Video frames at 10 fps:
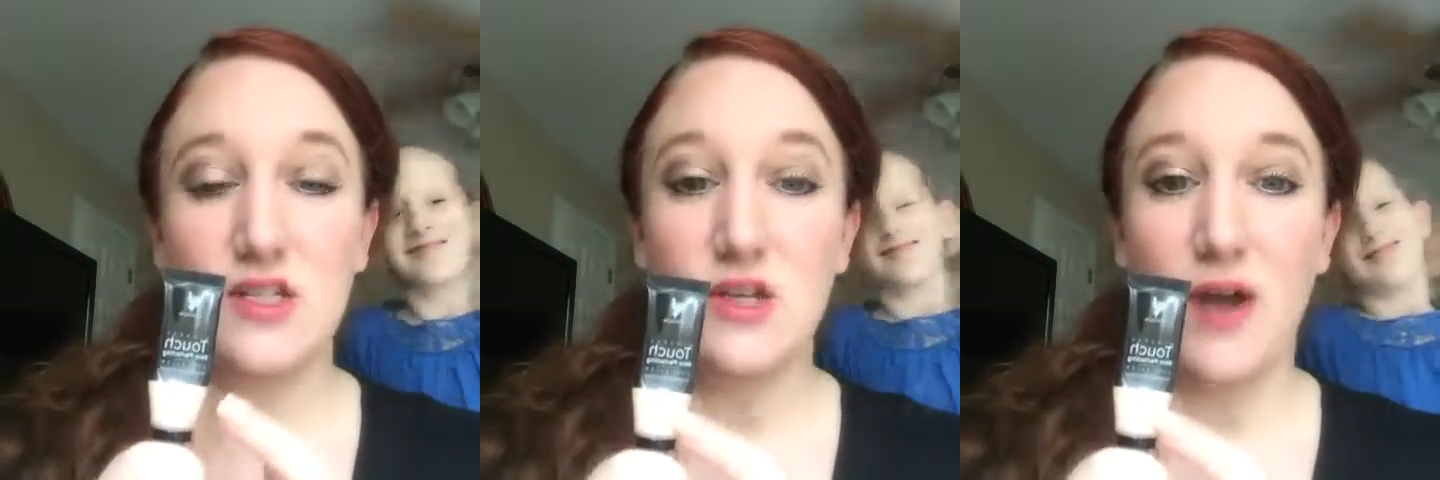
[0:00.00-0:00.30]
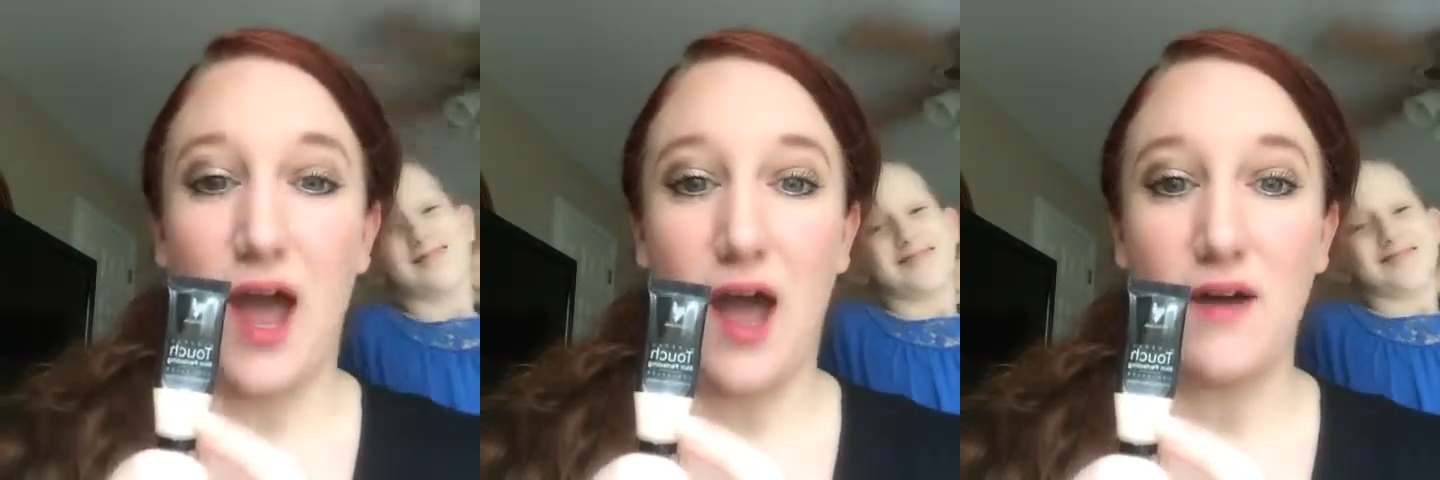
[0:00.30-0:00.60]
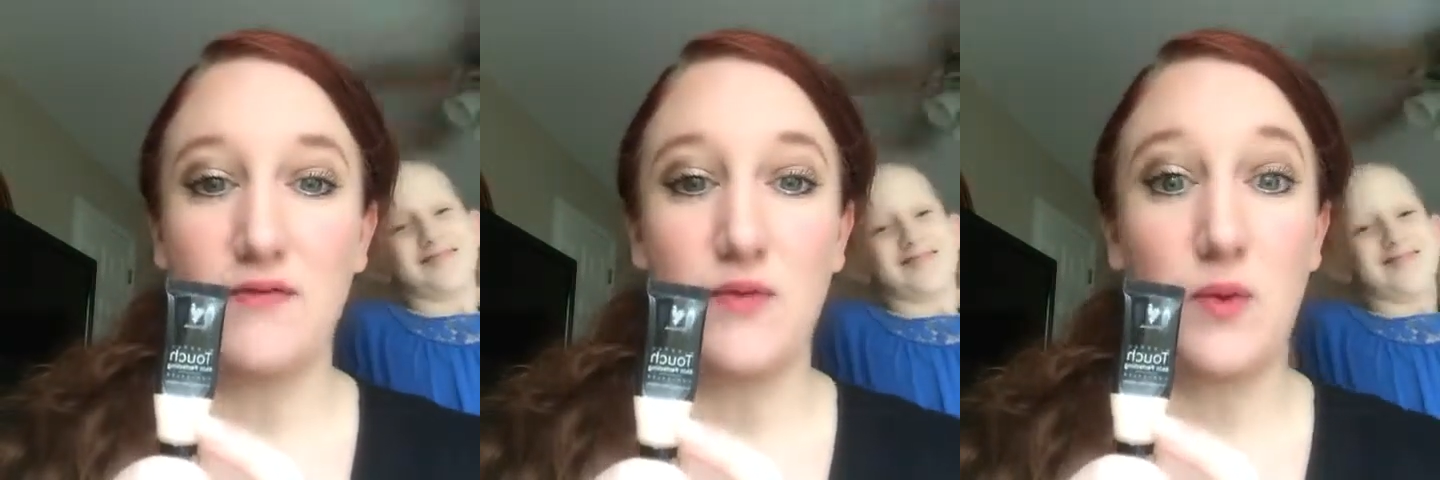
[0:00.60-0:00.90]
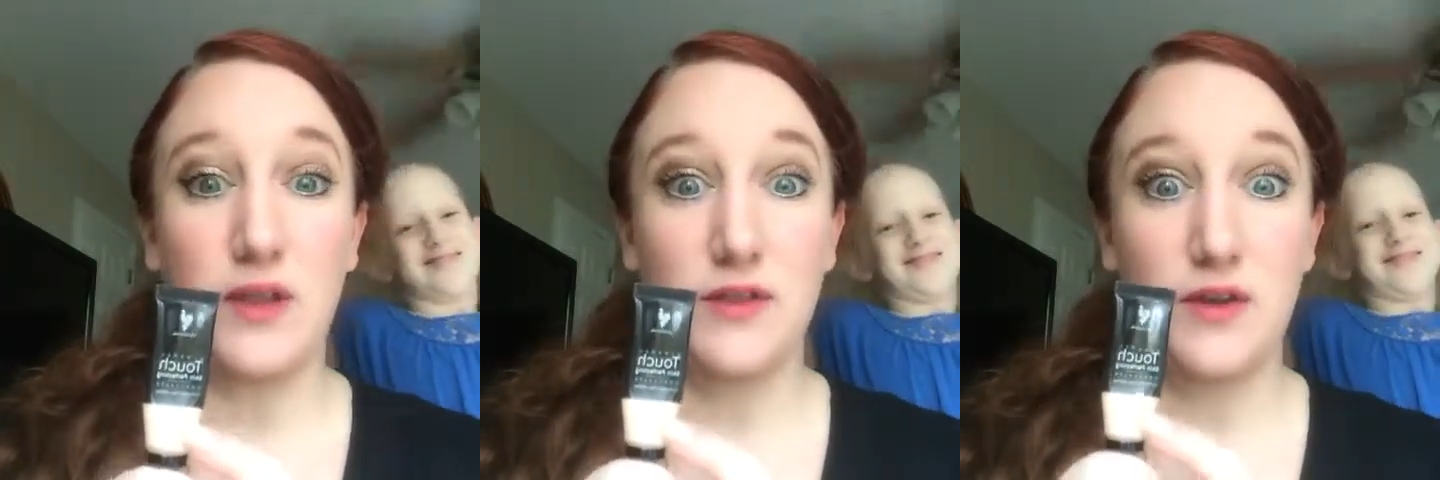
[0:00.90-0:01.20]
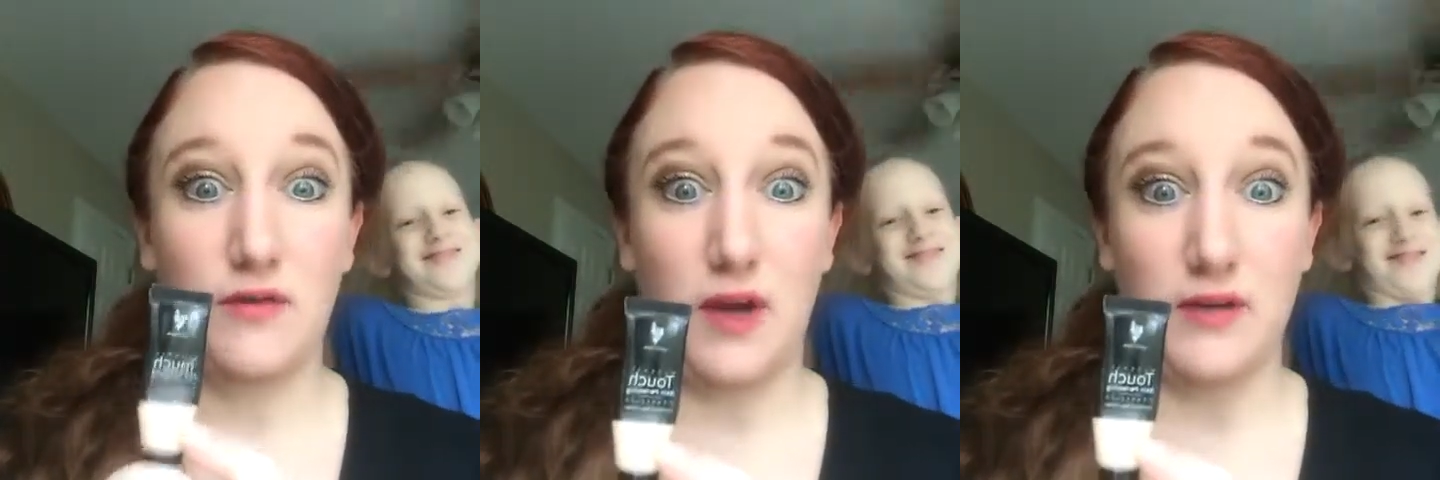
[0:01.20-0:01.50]
To have
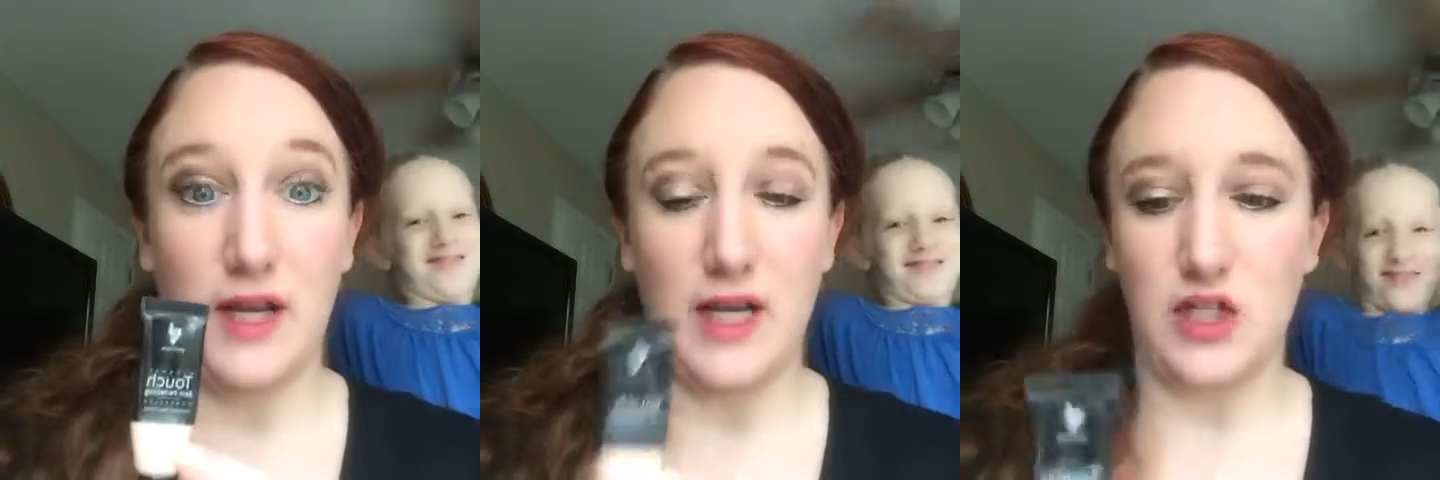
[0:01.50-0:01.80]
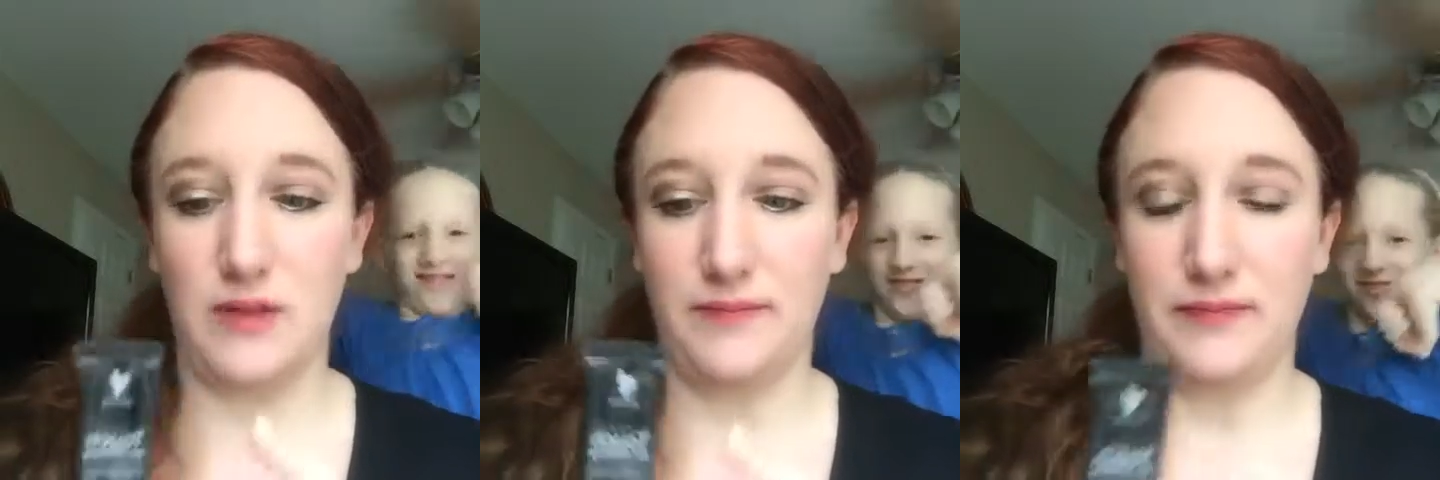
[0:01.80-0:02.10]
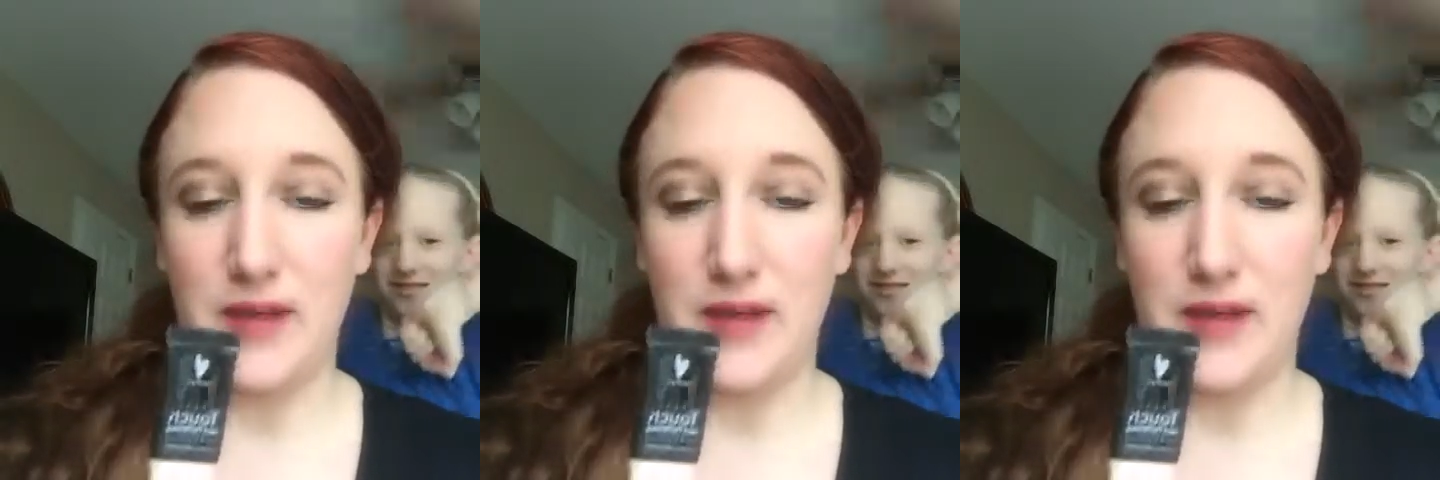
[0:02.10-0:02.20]
with your foundation.